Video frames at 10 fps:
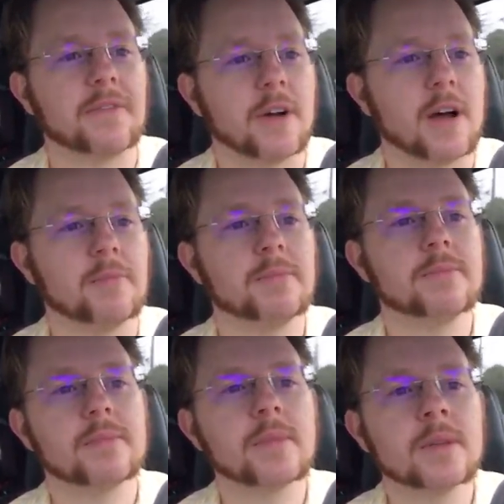from
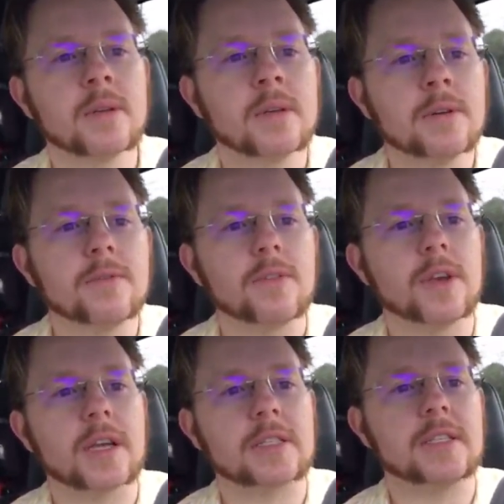for
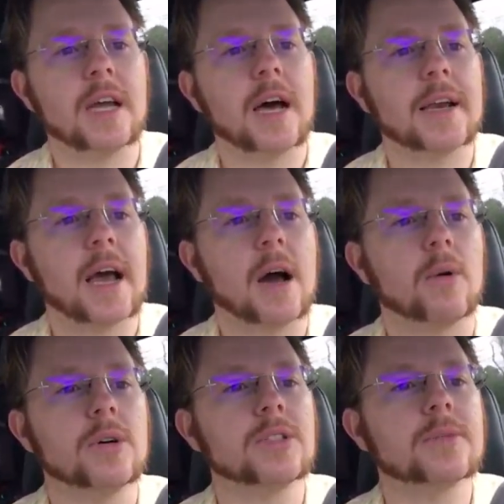the next 9
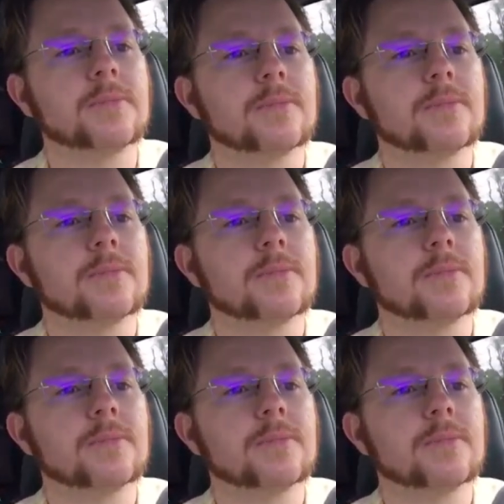hours.